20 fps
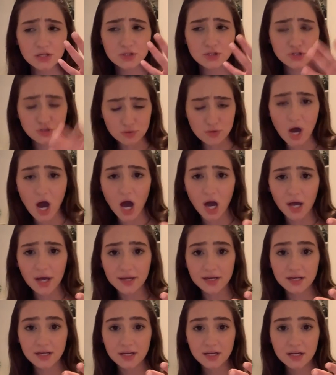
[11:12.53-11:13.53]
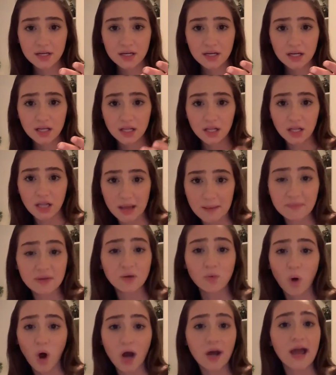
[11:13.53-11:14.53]
do not let me
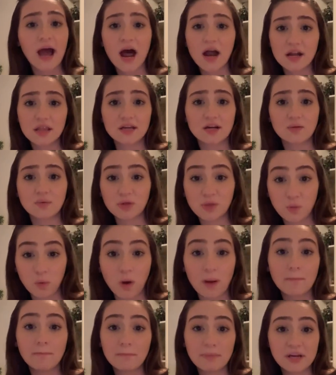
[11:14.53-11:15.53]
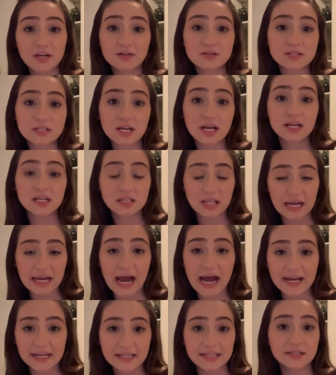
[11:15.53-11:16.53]
walk out of there with one piercing.
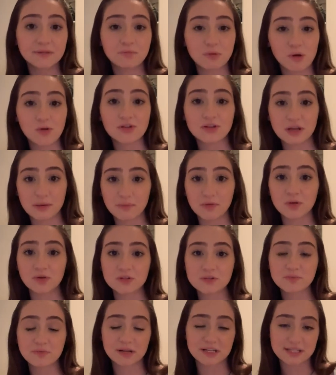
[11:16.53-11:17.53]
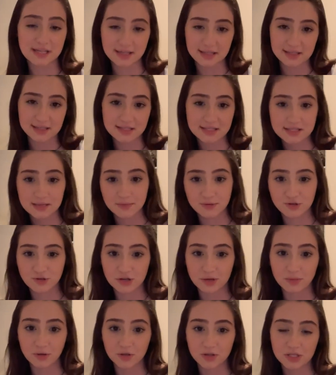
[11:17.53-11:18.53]
Like, I need both nipples because I like the symmetry
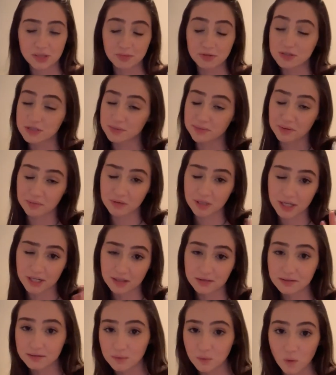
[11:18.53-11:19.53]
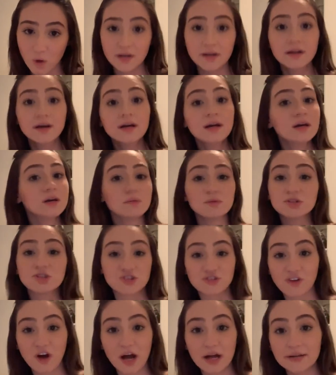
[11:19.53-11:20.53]
of both nipples. Some people like one,
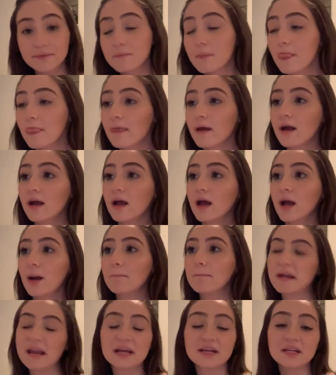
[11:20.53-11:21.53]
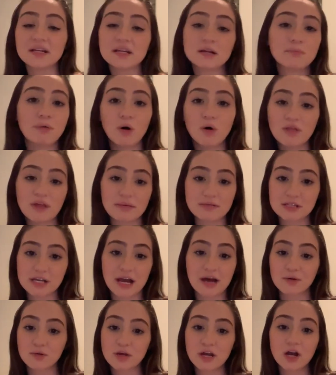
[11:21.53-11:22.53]
which is fine. But I needed both. I was like,
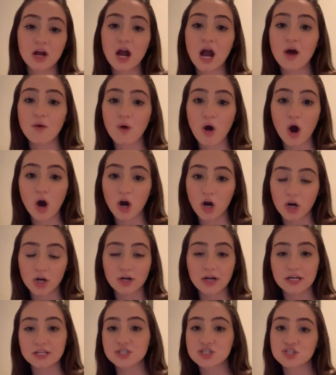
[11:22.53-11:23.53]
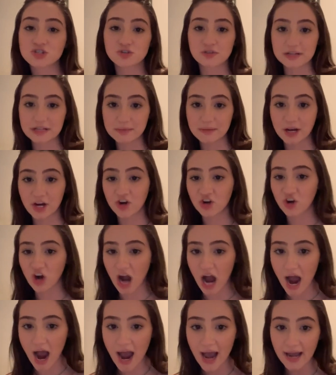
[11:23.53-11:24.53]
I don't care how hard I scream and
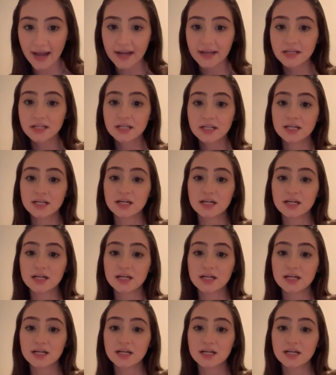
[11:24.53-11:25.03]
cry.